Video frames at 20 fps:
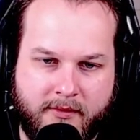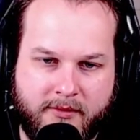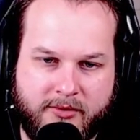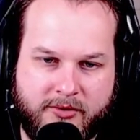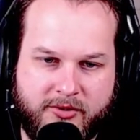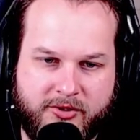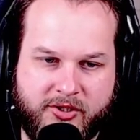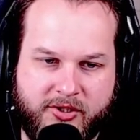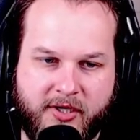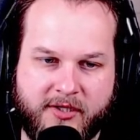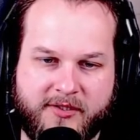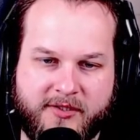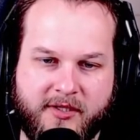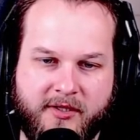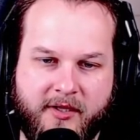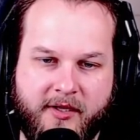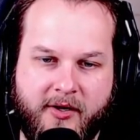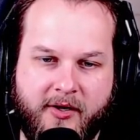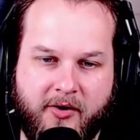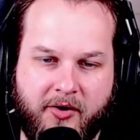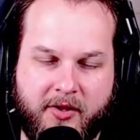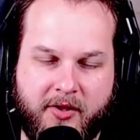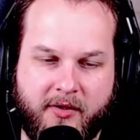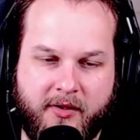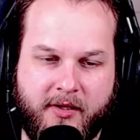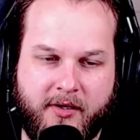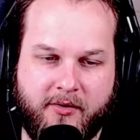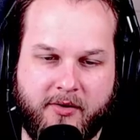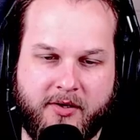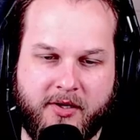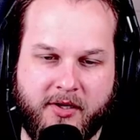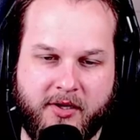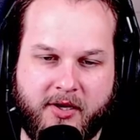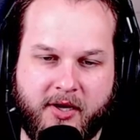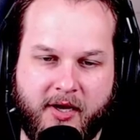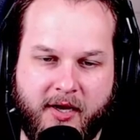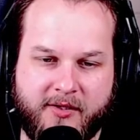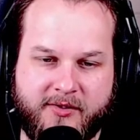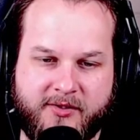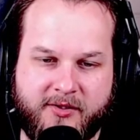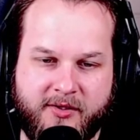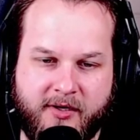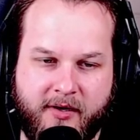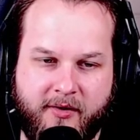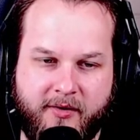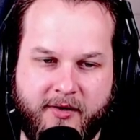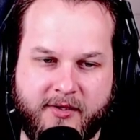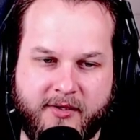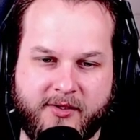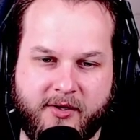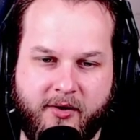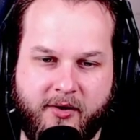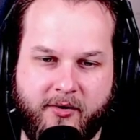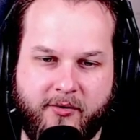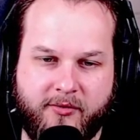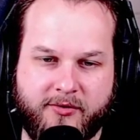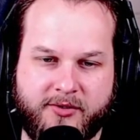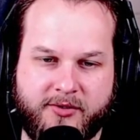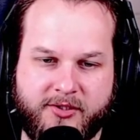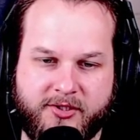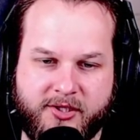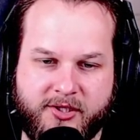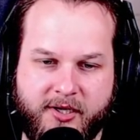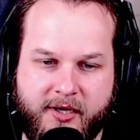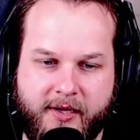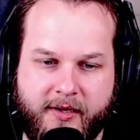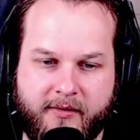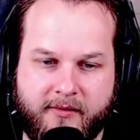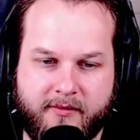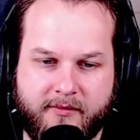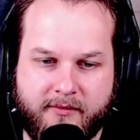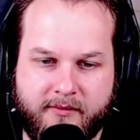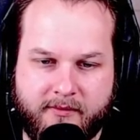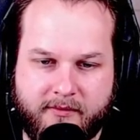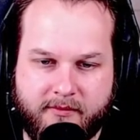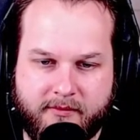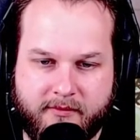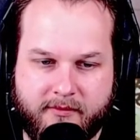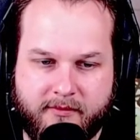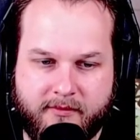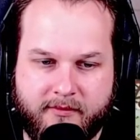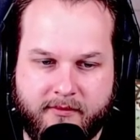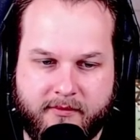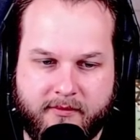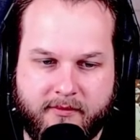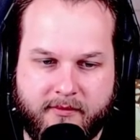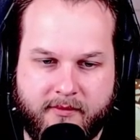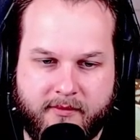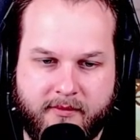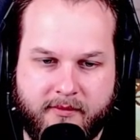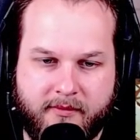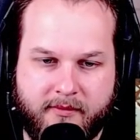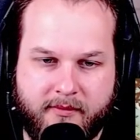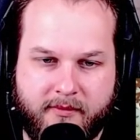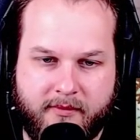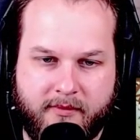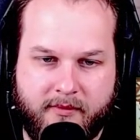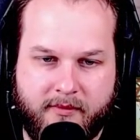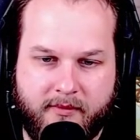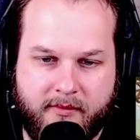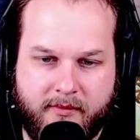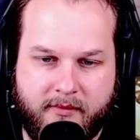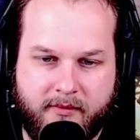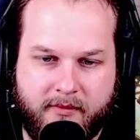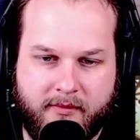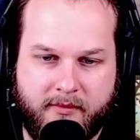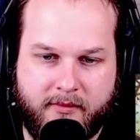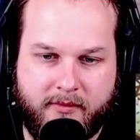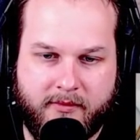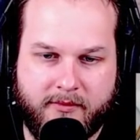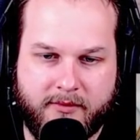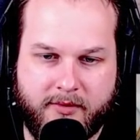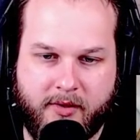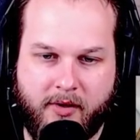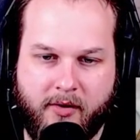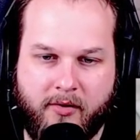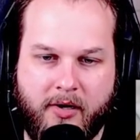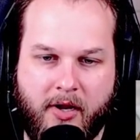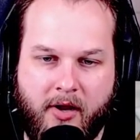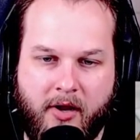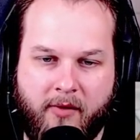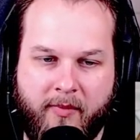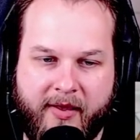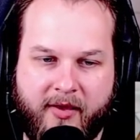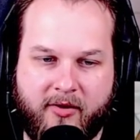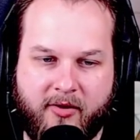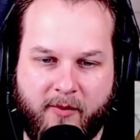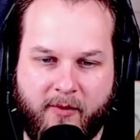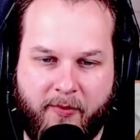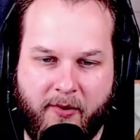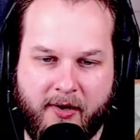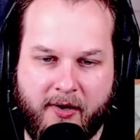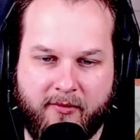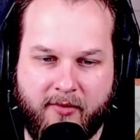Just a little concussed, you know it is. Oh shit. Oh no, my clip art